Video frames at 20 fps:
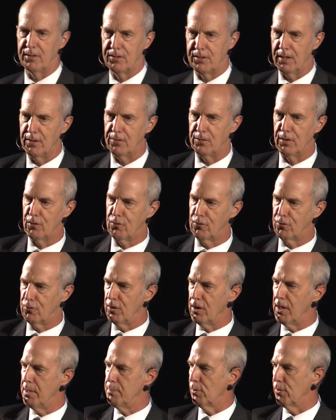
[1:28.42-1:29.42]
take their
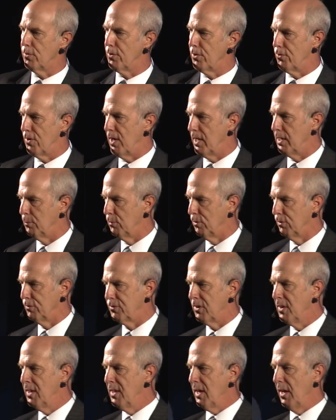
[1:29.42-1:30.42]
sheep or their animals
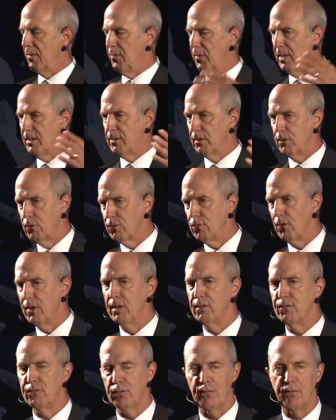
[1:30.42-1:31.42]
and they could
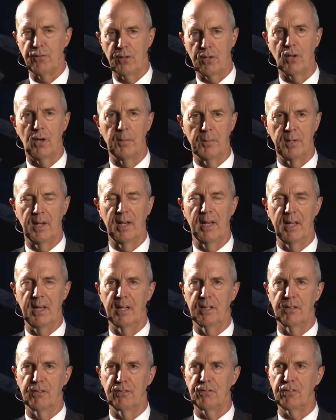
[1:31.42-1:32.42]
graze off the common
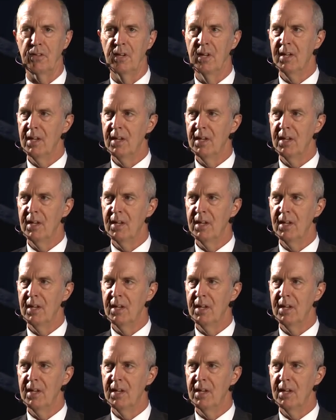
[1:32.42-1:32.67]
lands.